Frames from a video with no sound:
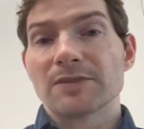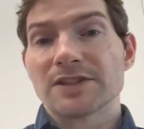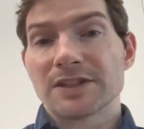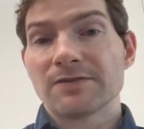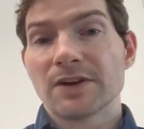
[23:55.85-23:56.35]

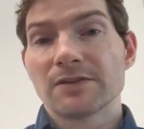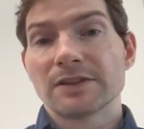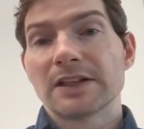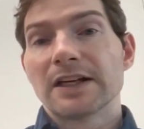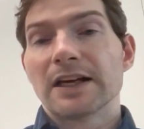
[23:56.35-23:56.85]

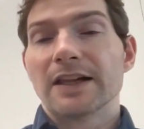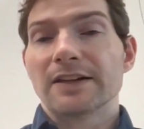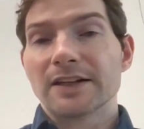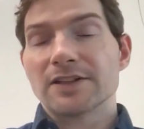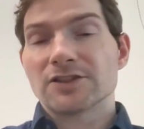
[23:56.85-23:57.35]
silver,
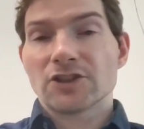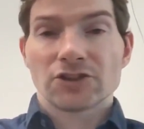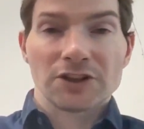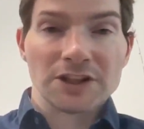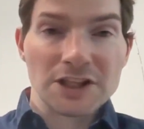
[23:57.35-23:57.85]
and then
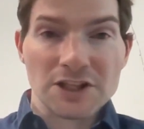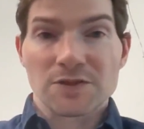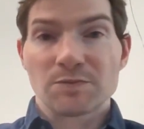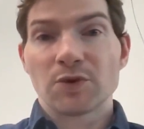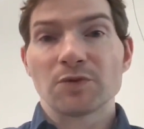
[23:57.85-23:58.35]
essentially
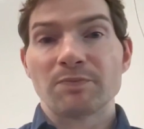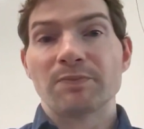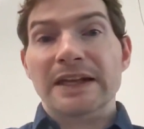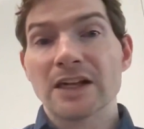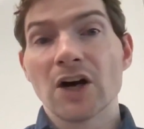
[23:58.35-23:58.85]
is
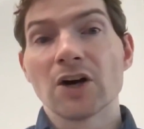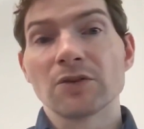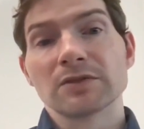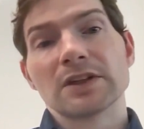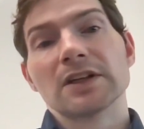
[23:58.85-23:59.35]
put
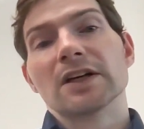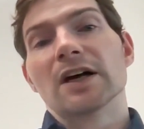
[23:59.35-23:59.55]
below